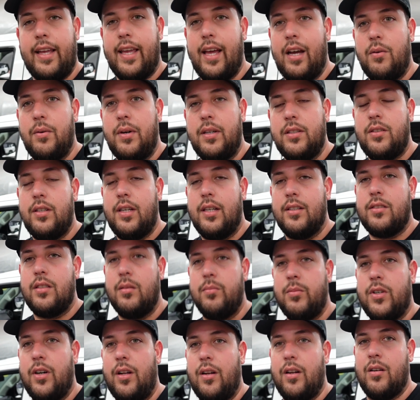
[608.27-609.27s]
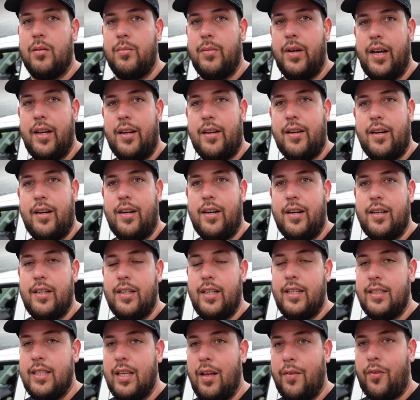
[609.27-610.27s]
can't wait to get some color on my car.
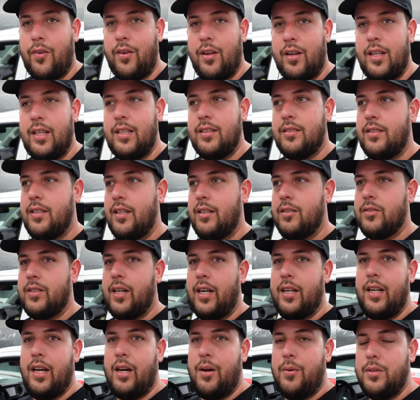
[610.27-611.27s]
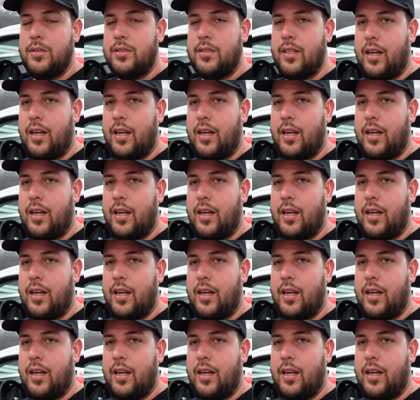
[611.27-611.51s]
It definitely needs it. Right now it's